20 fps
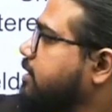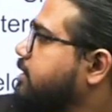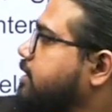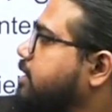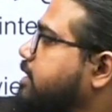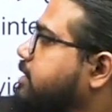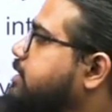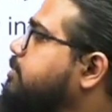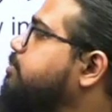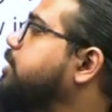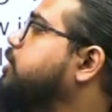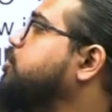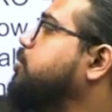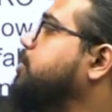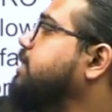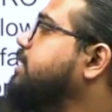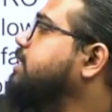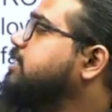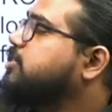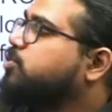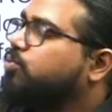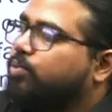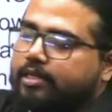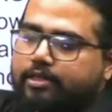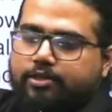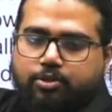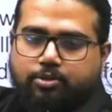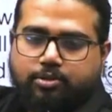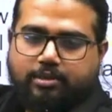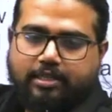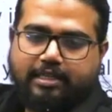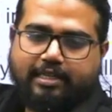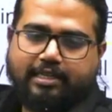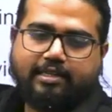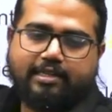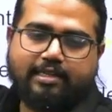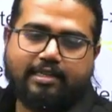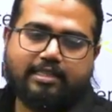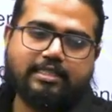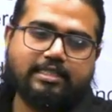Its maturity is 1 to 3 year.
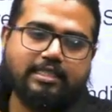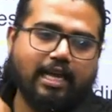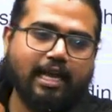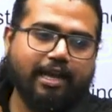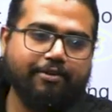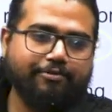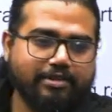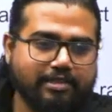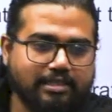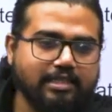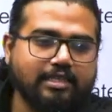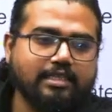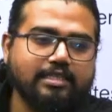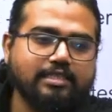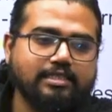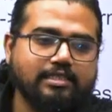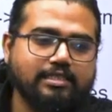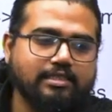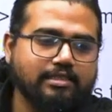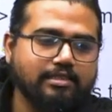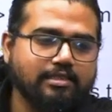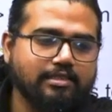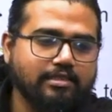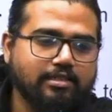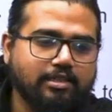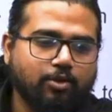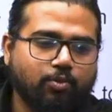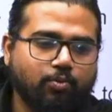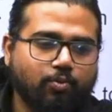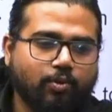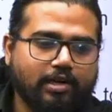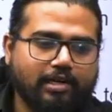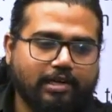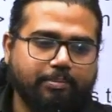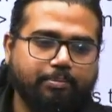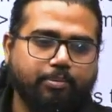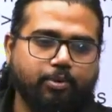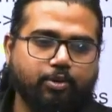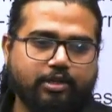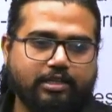Rest everything is what
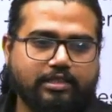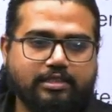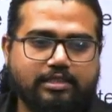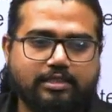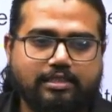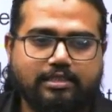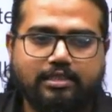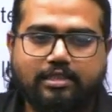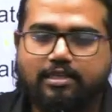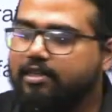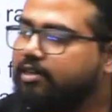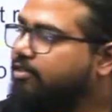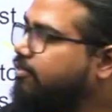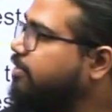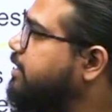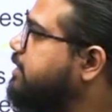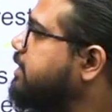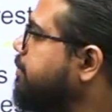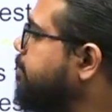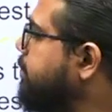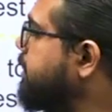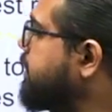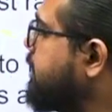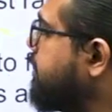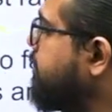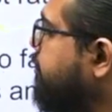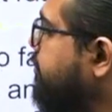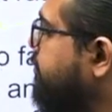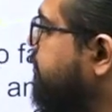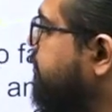repo does. What is MSF?